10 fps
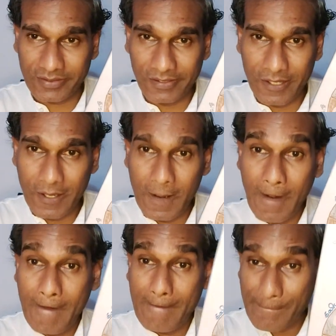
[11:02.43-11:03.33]

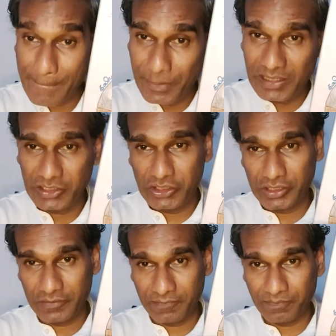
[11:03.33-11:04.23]
But
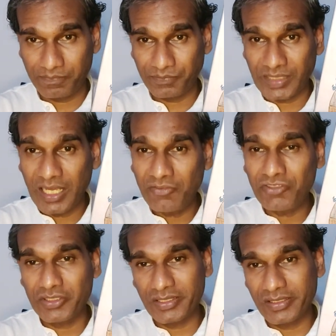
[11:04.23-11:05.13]
after that,
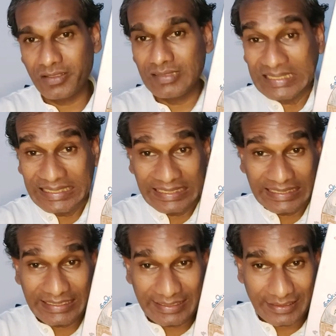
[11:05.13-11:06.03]

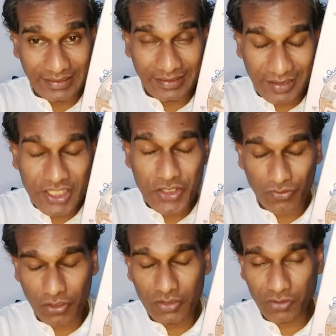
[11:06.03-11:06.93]
this world, which was
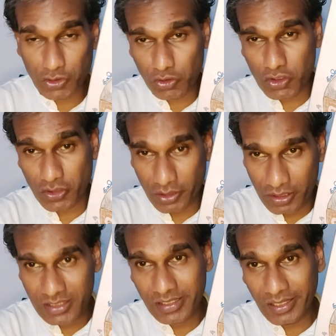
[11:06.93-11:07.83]
originally
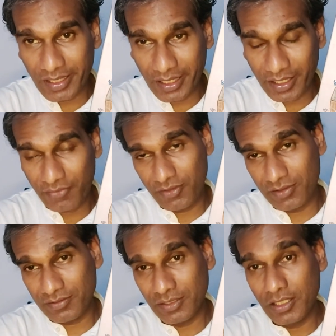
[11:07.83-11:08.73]
heaven,
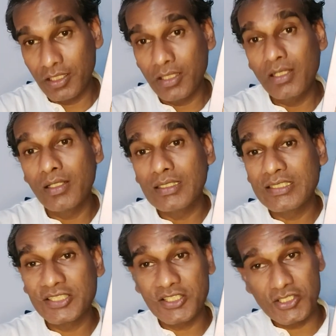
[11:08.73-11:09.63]
turns
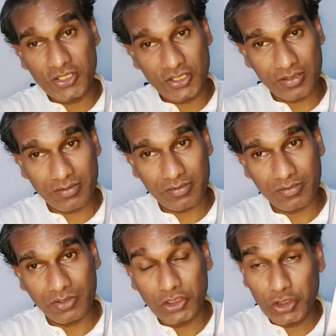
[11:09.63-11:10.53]
to
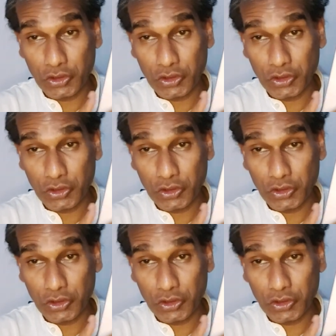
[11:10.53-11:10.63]
hell,